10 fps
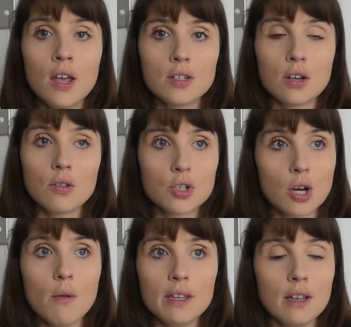So you're
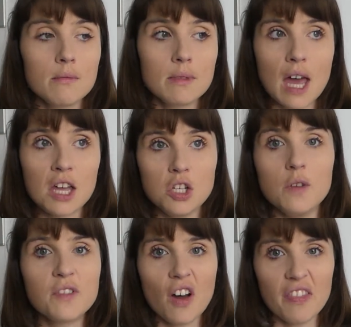showing them that
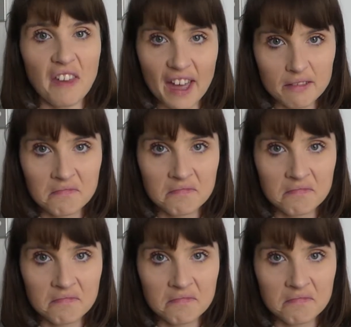you've got that.